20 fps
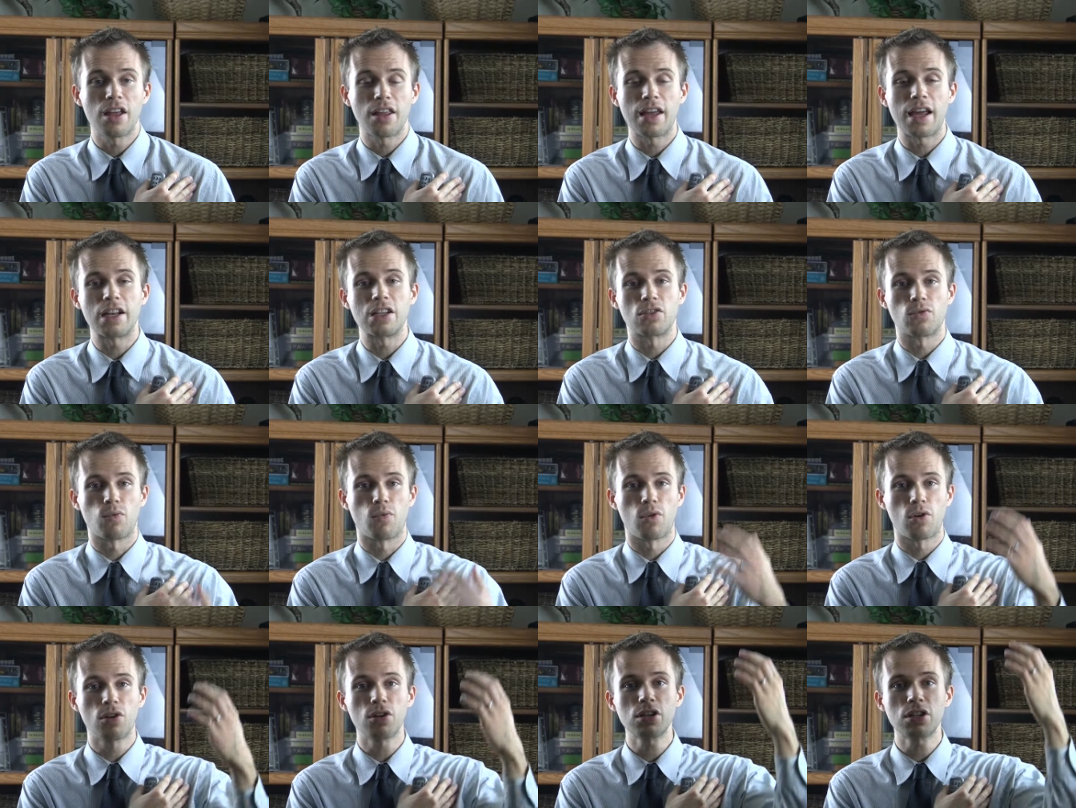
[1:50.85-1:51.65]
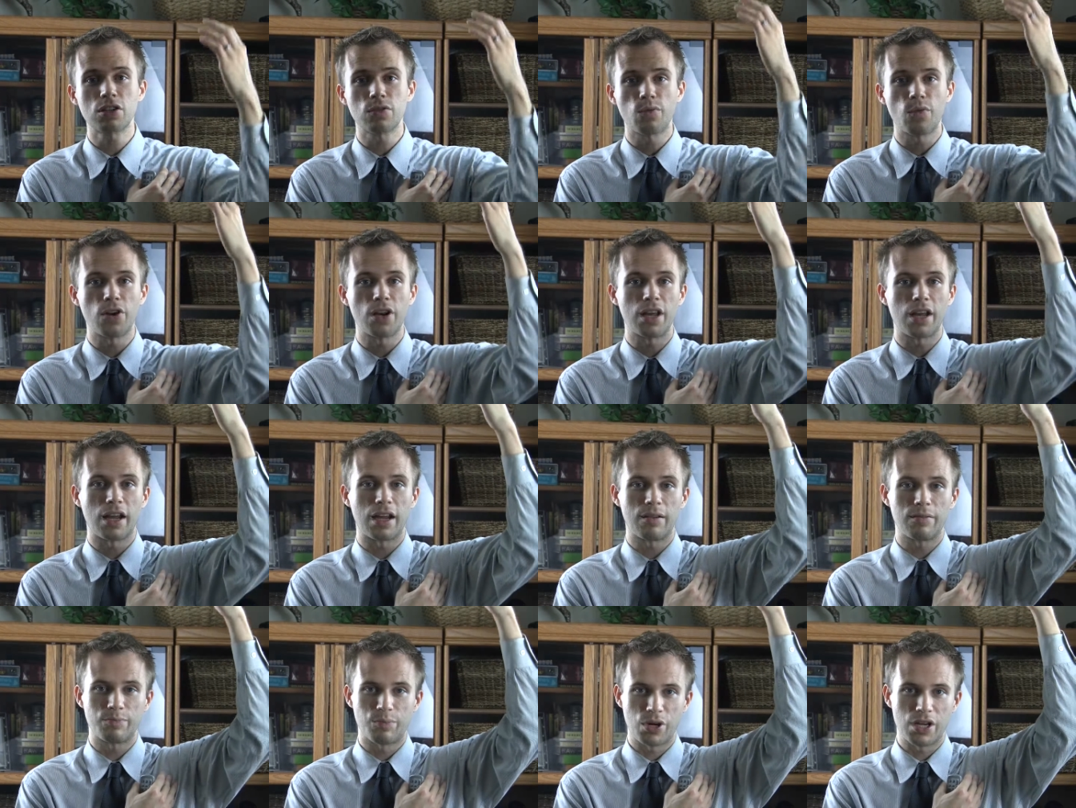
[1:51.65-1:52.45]
that is worse when
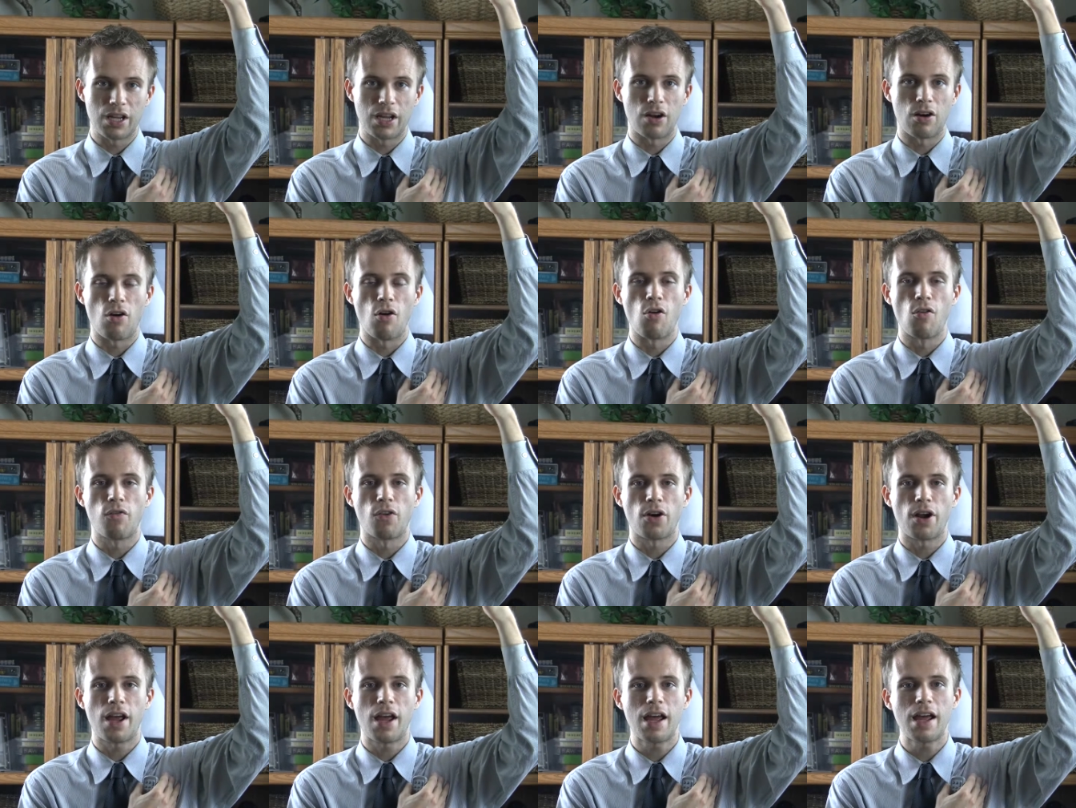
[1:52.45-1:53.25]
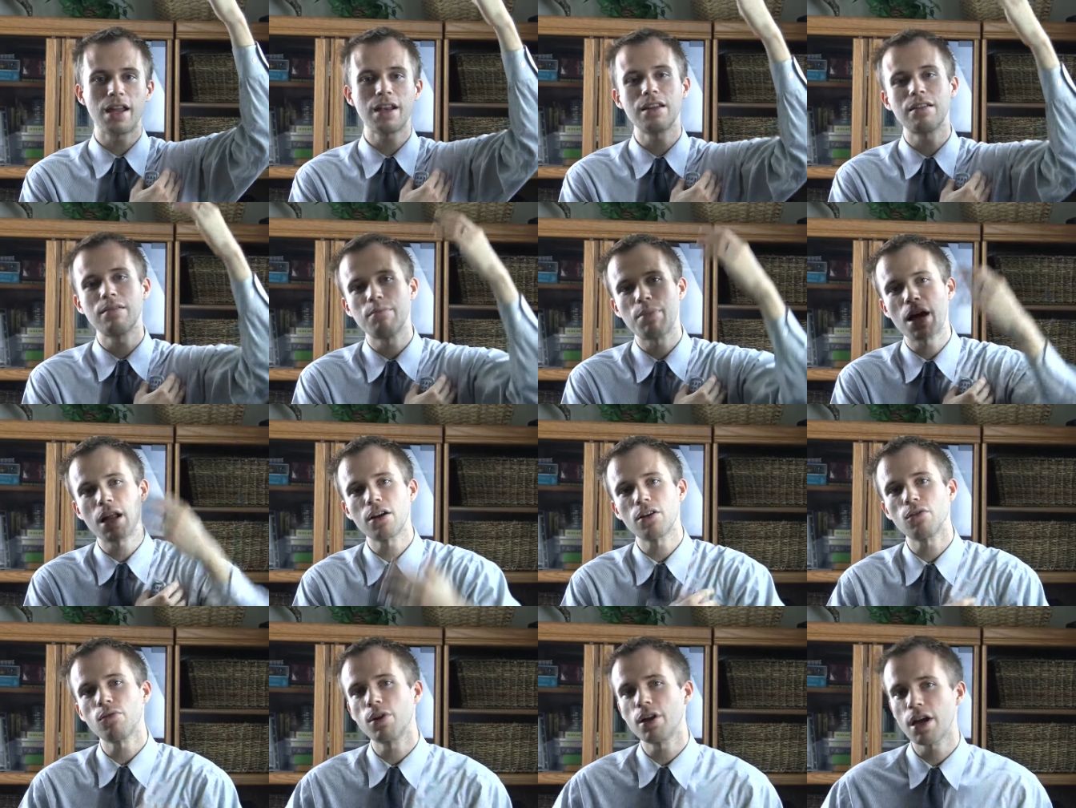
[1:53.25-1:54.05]
I bring it overhead and
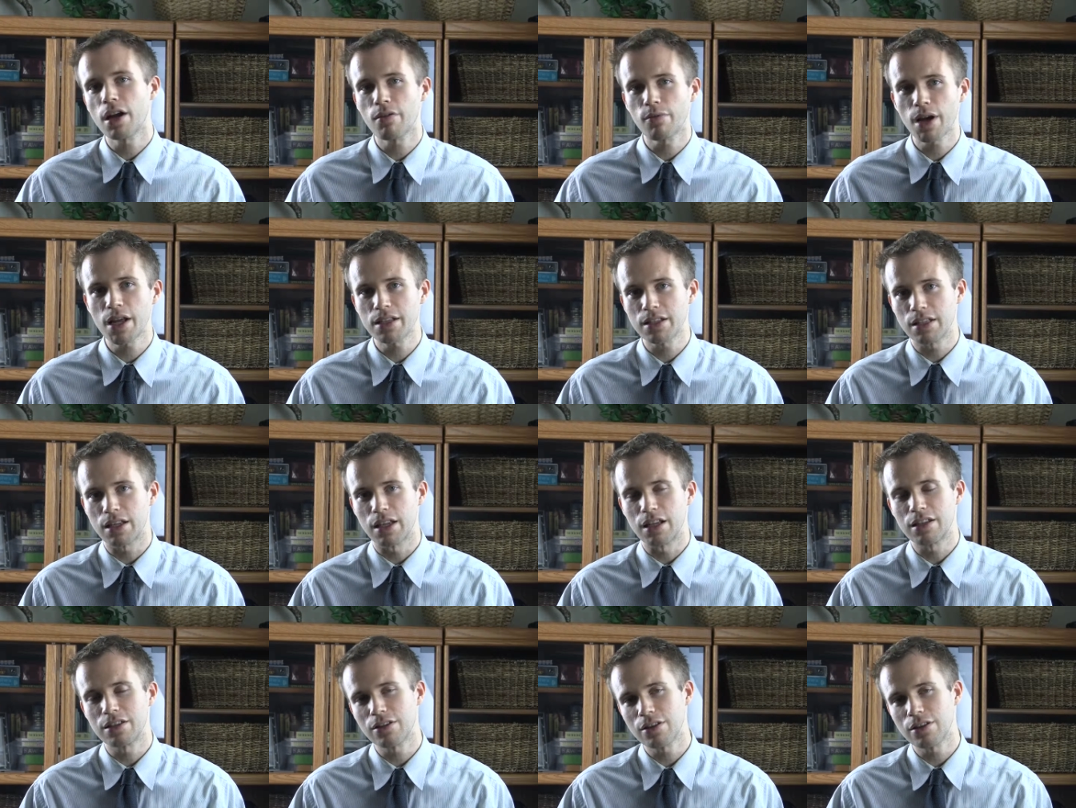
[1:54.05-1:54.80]
better when I rest it.